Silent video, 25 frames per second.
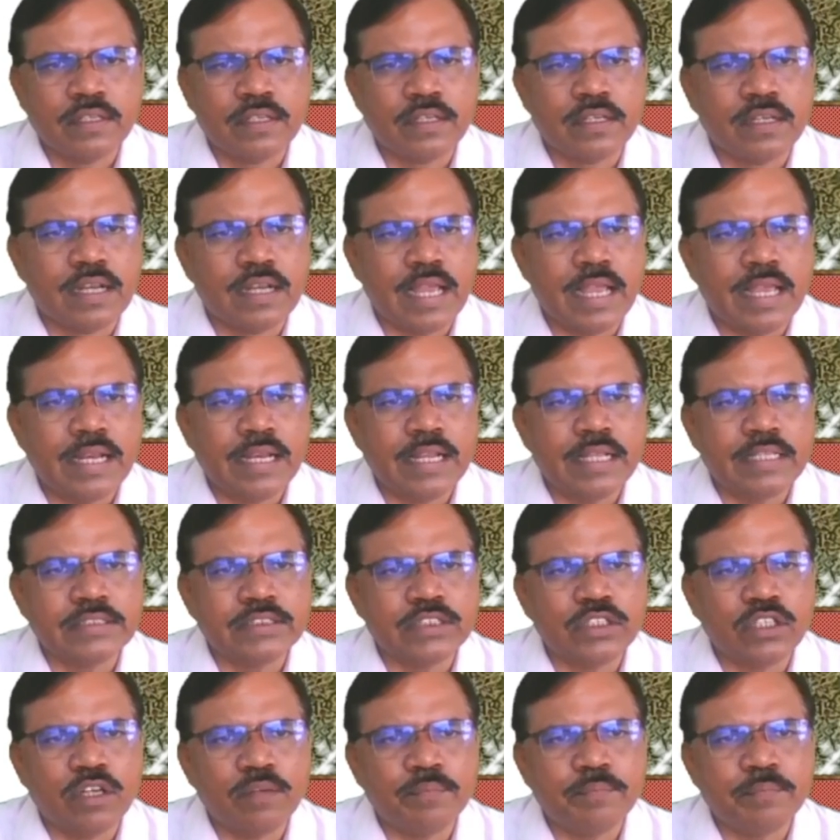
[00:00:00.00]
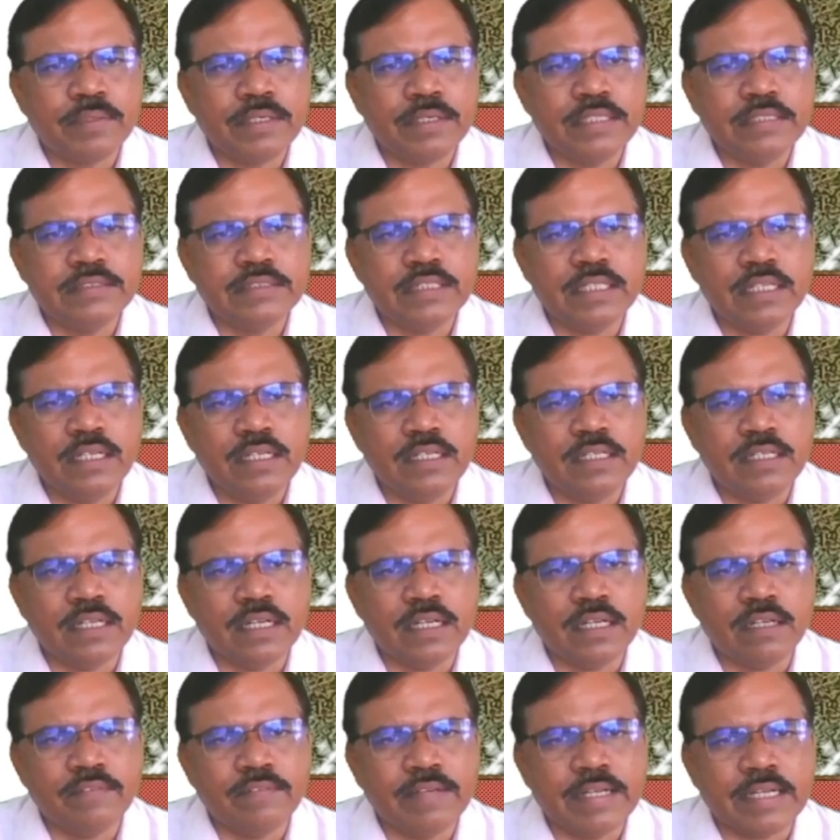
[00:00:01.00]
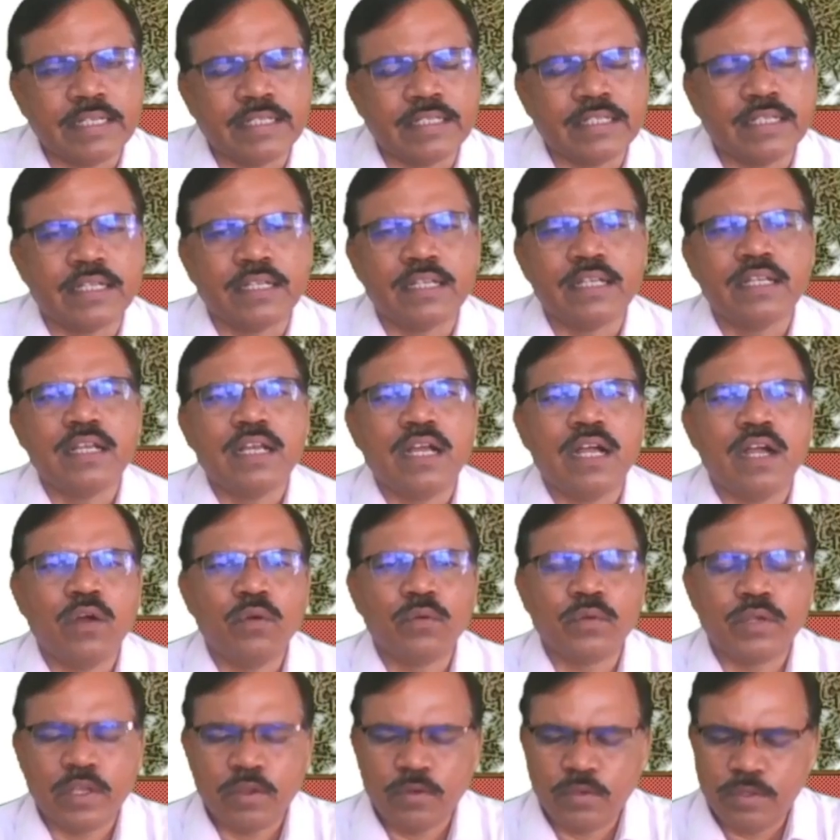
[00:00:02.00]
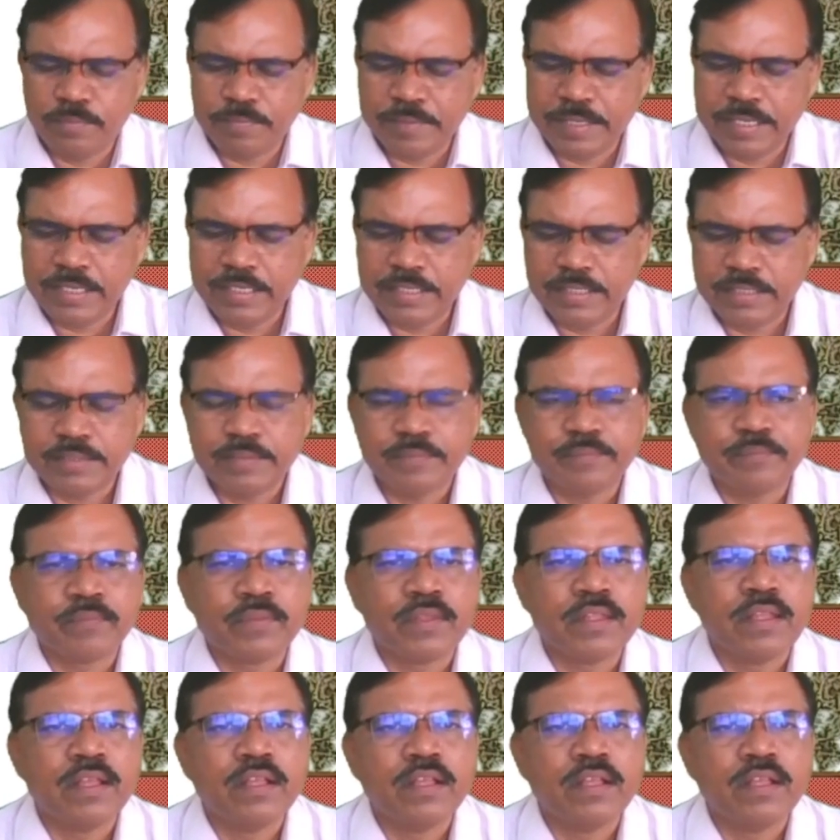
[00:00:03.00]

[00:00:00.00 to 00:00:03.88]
Direction of resultant vector. How can we find?